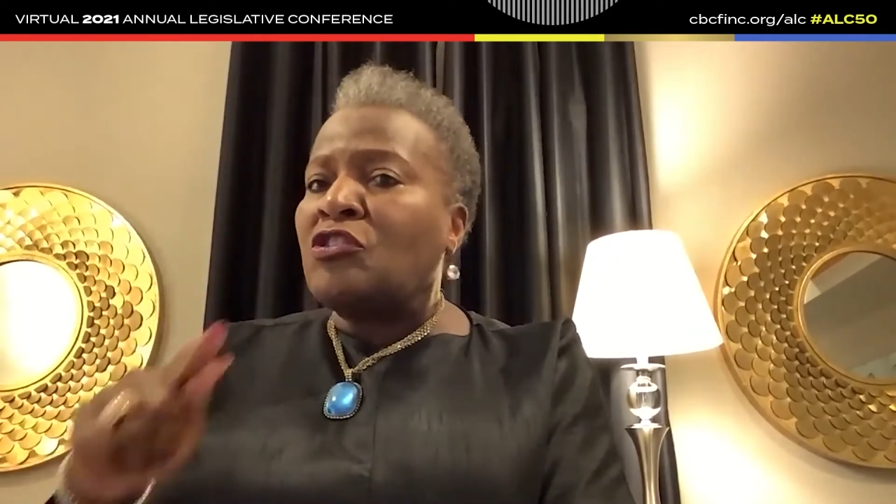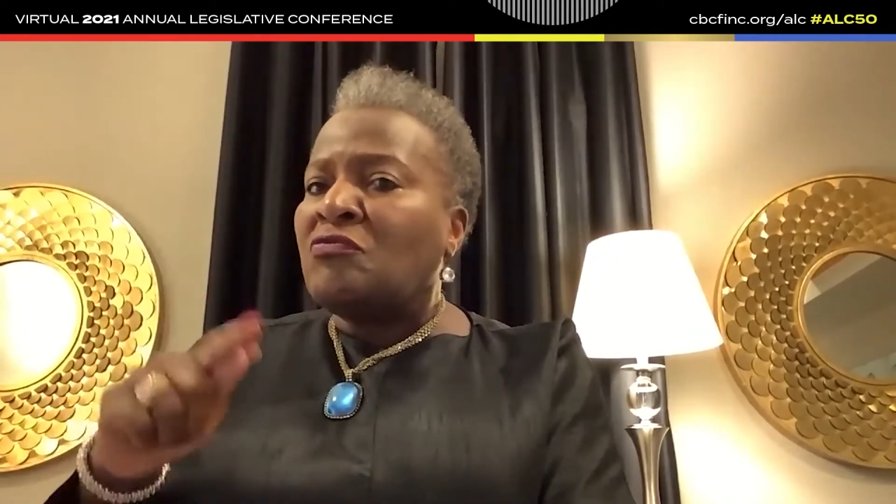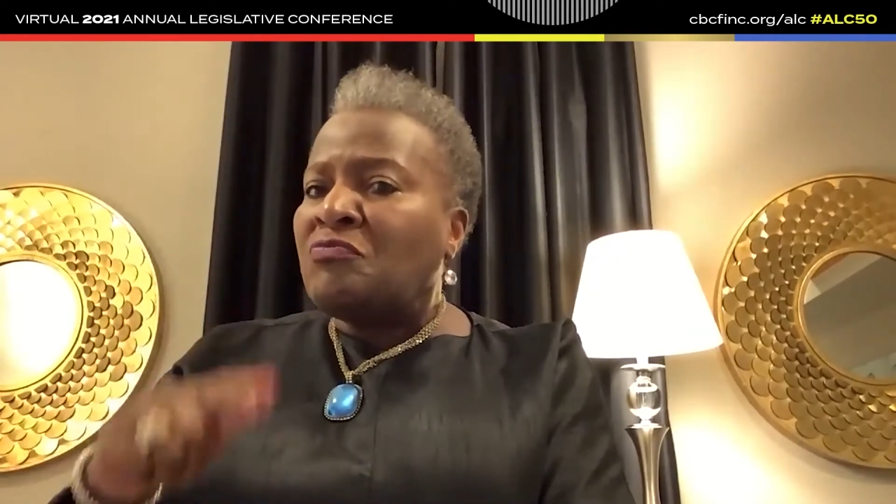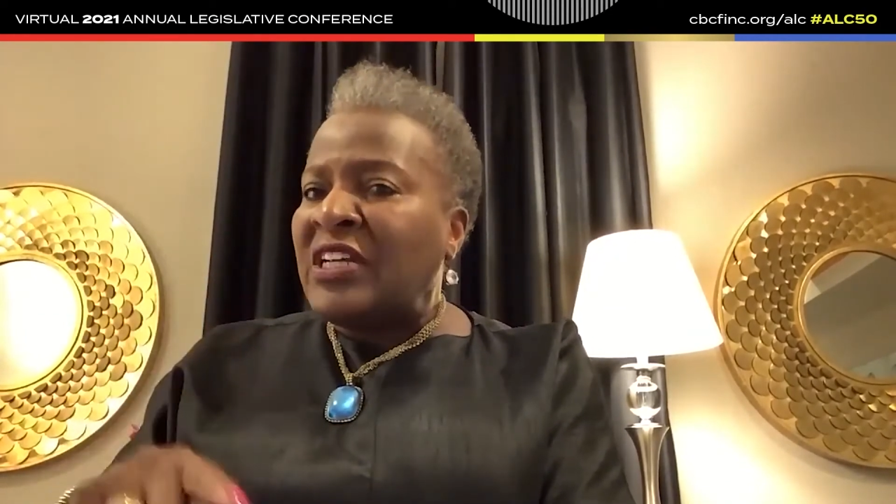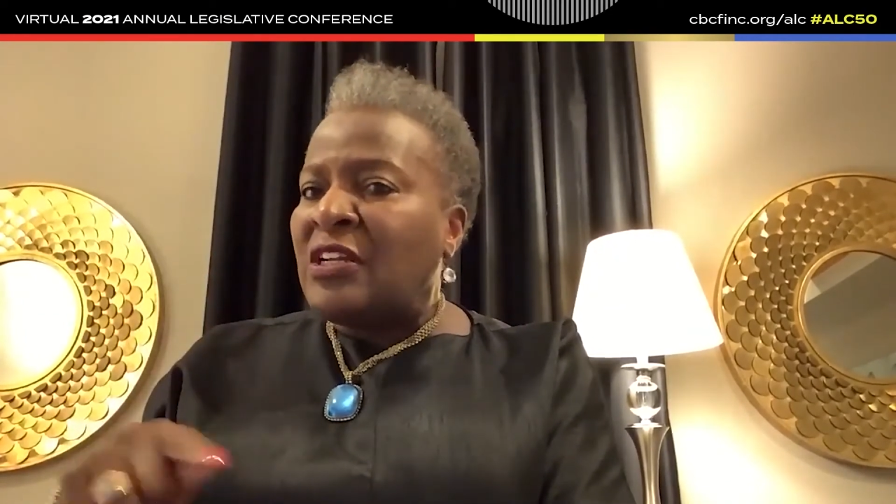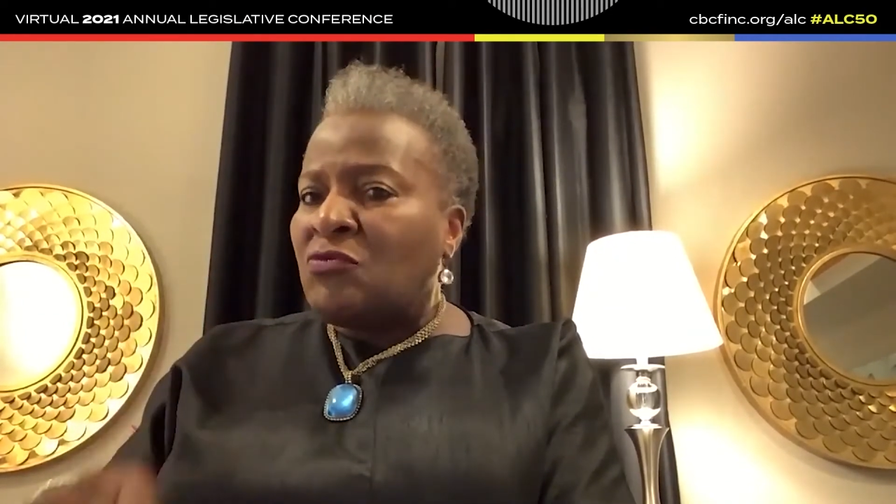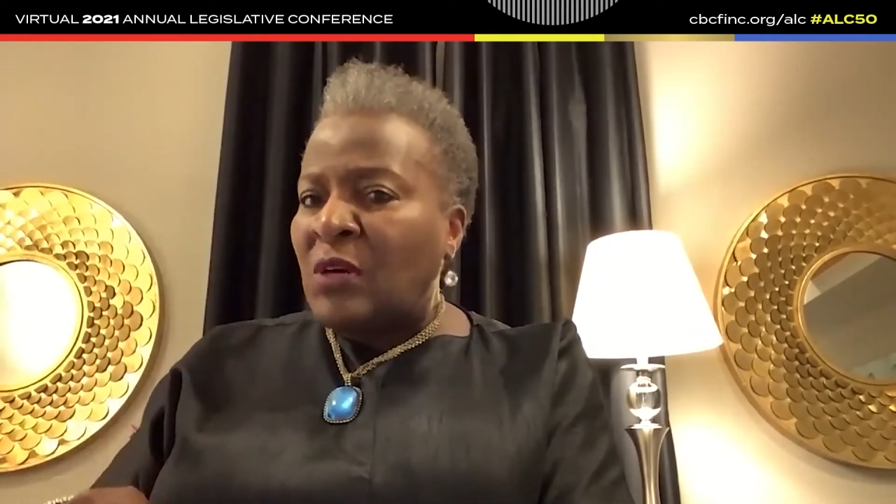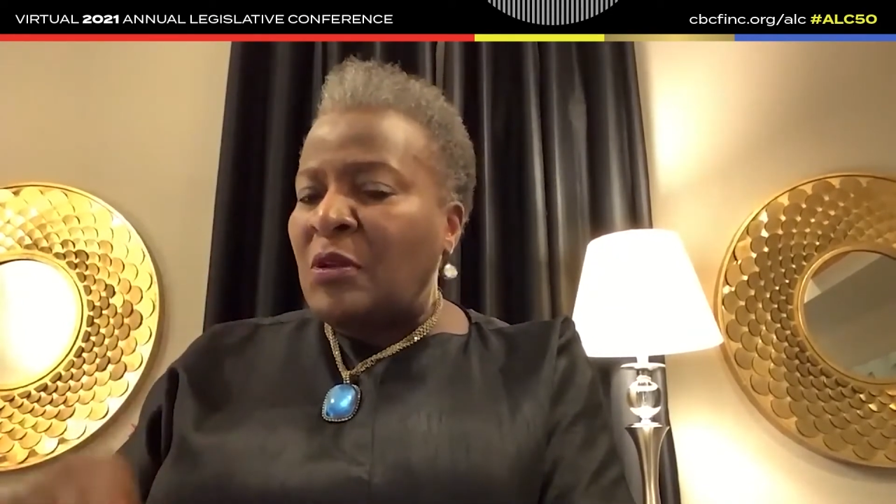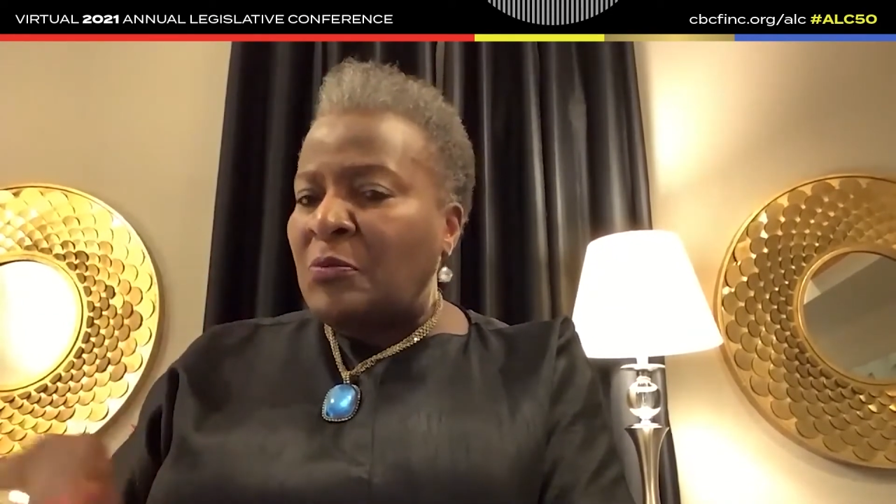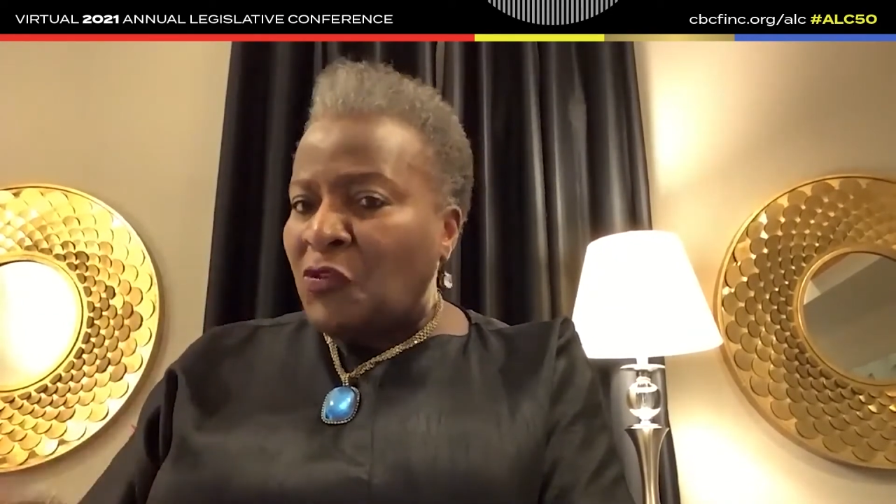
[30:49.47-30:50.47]
of men and
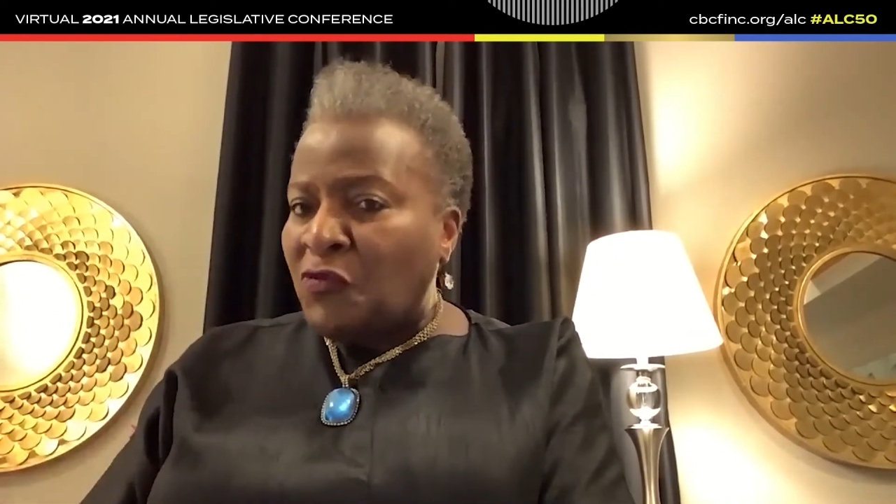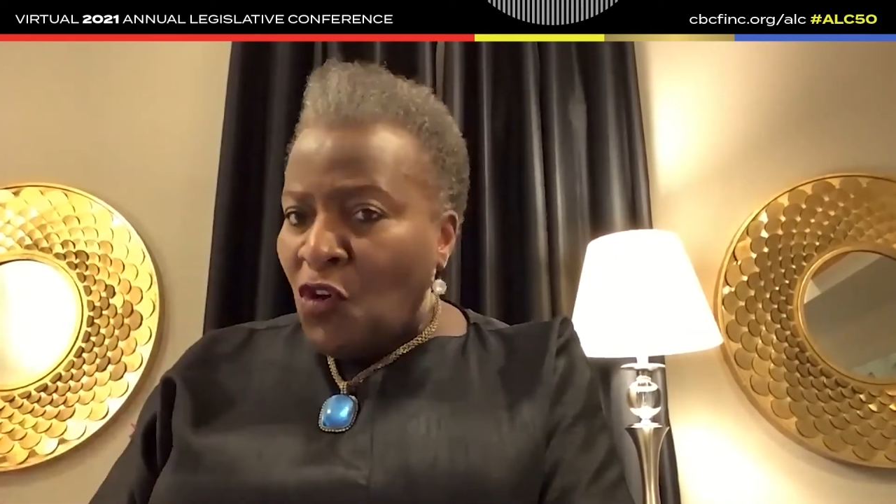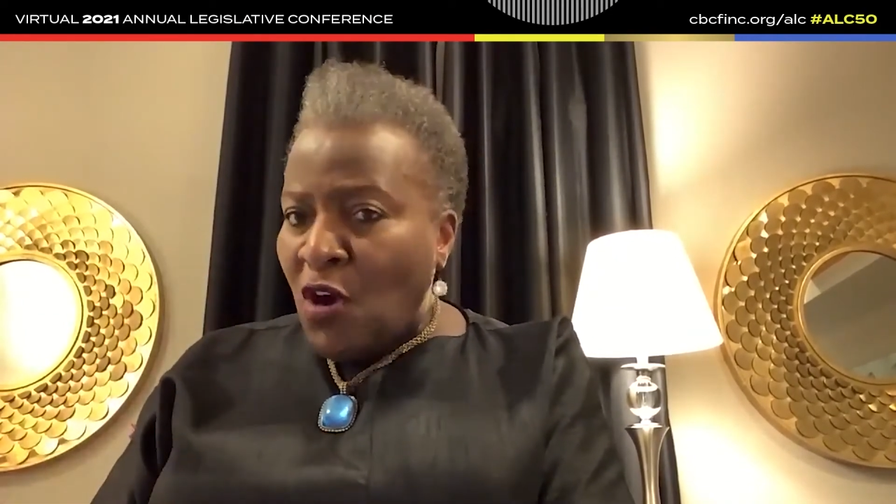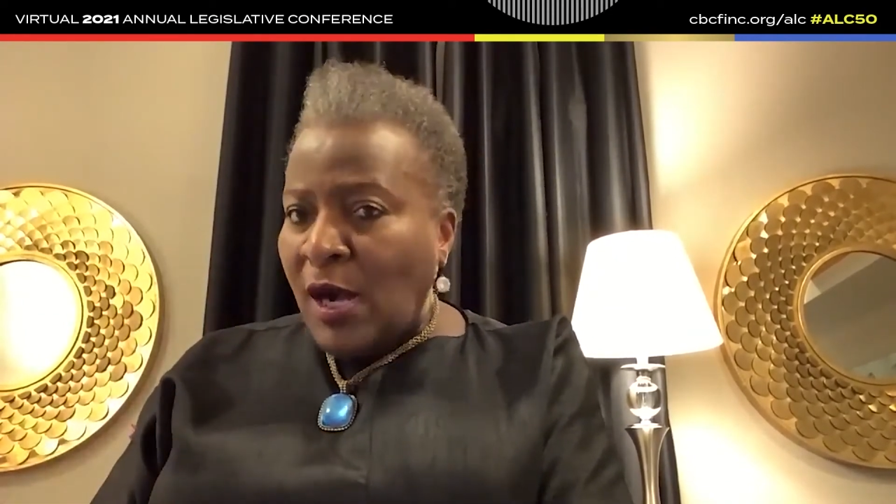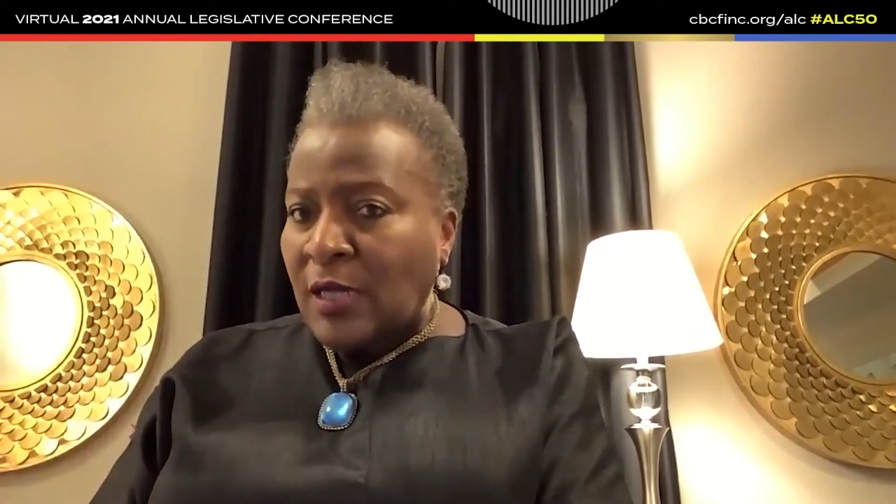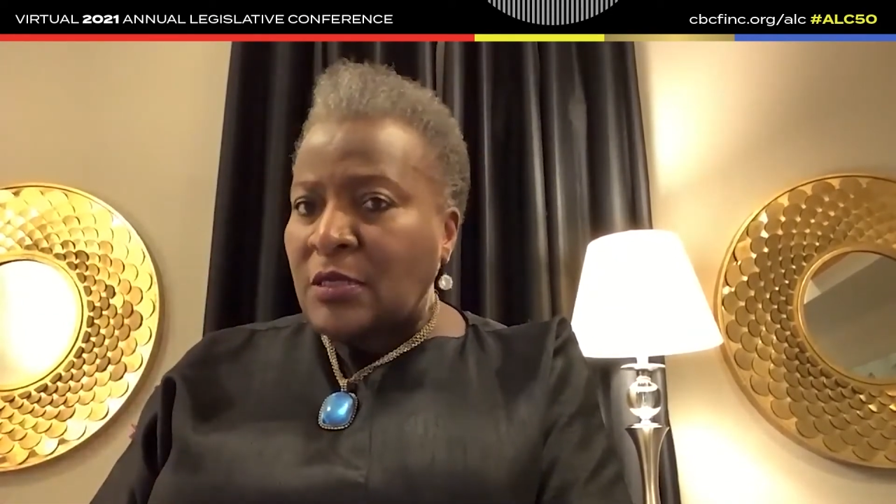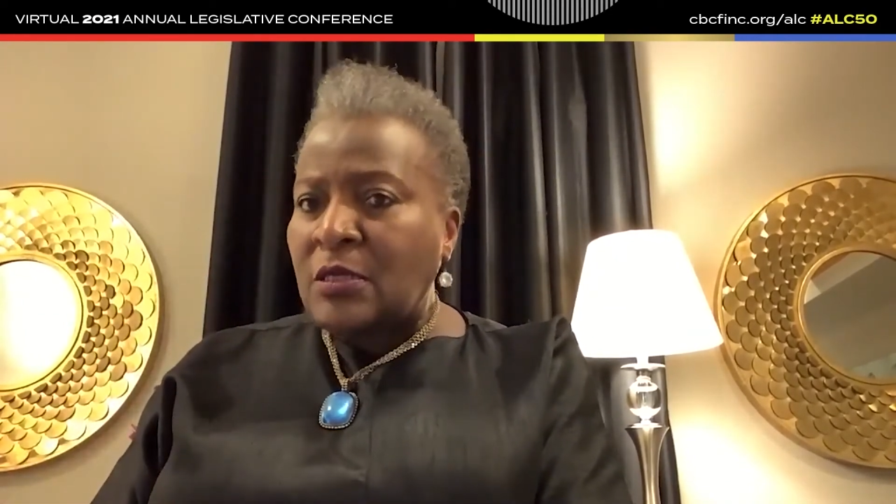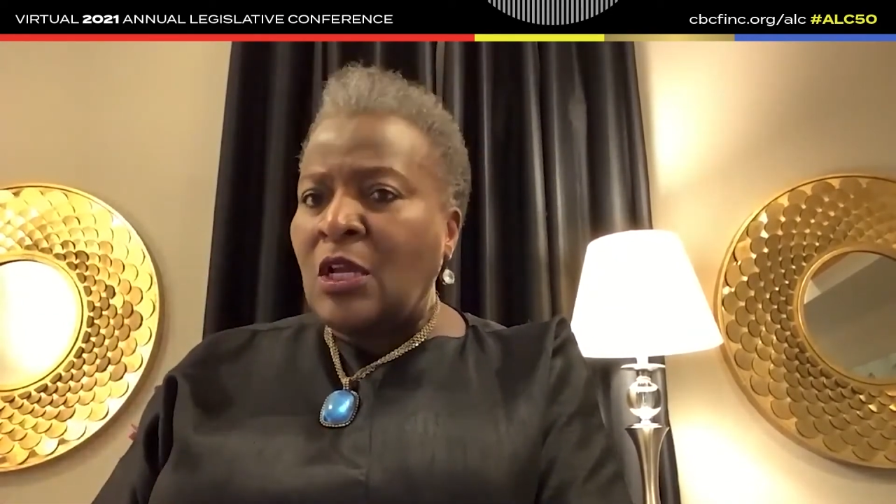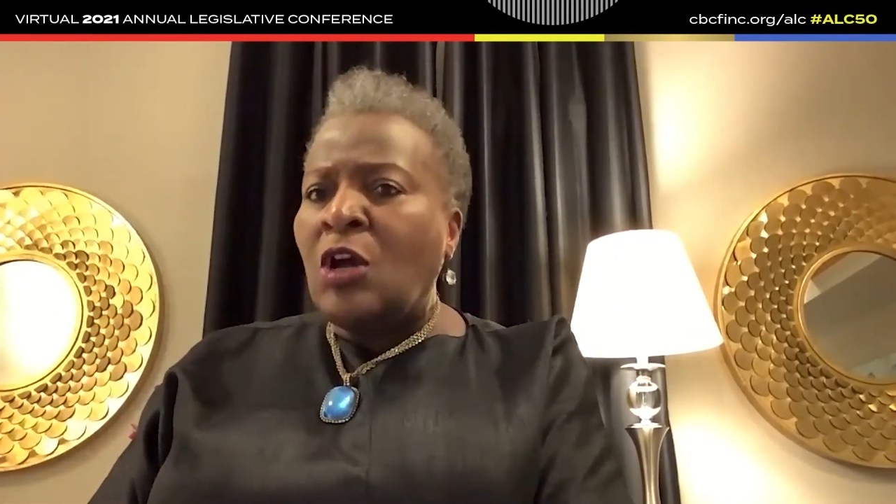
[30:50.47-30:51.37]
women before us